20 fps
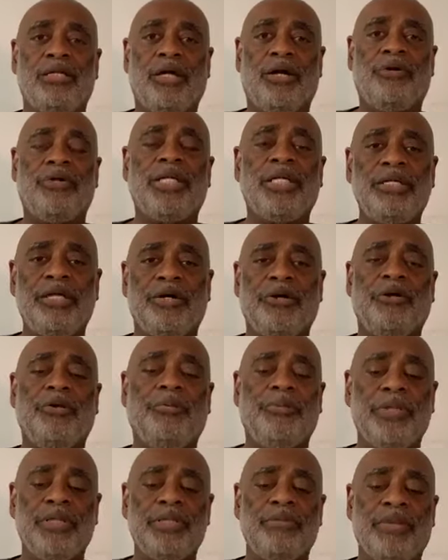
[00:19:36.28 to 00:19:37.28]
Only the
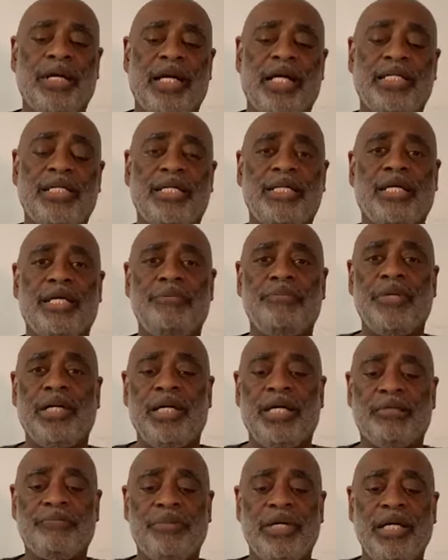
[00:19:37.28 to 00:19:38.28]
open-minded can
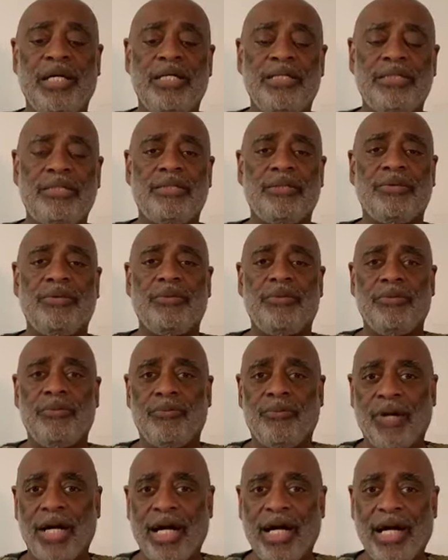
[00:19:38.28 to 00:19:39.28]
be at peace.
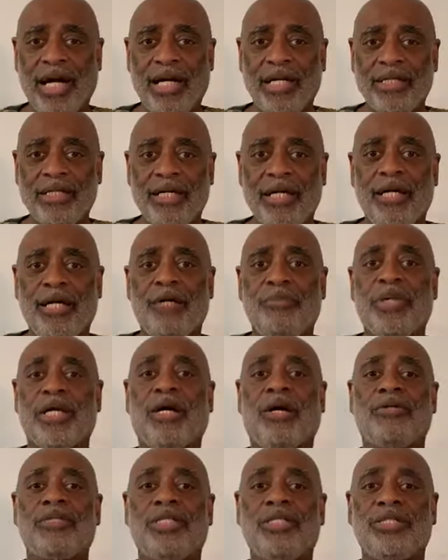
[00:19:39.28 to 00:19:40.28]
Why?
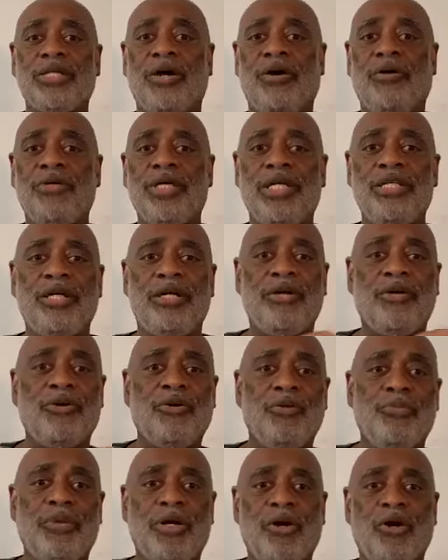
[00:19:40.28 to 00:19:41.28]
Because it's only the
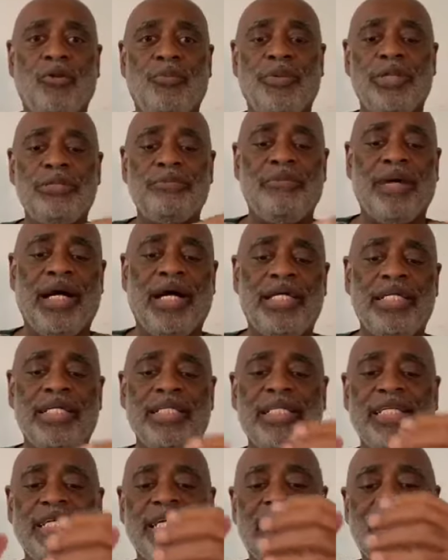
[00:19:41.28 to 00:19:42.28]

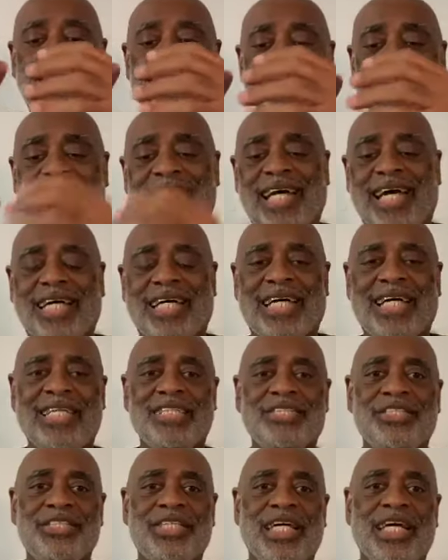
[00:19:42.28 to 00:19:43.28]
open-minded that
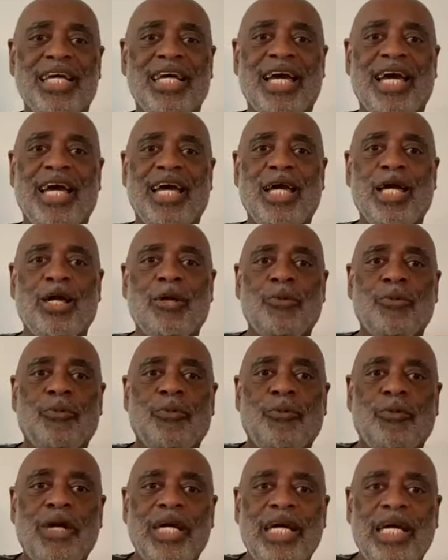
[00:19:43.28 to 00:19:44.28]
can see a
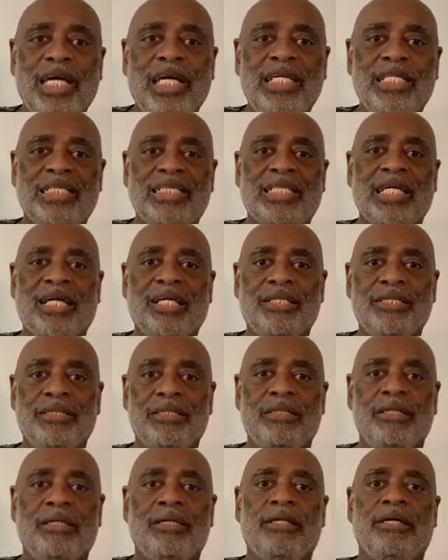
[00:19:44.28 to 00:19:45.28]

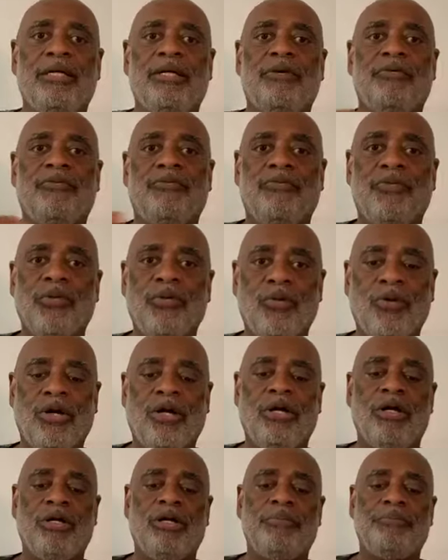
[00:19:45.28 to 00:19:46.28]
reason
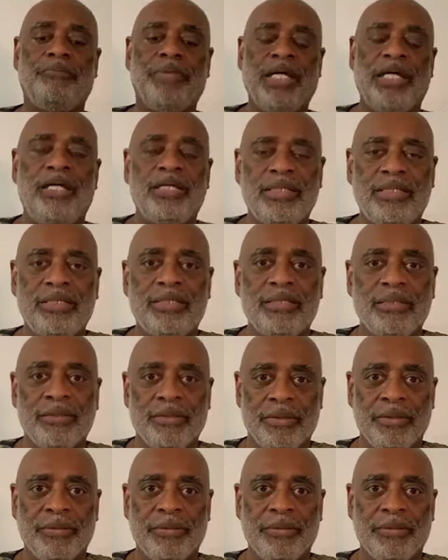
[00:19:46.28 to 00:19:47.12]
for peace.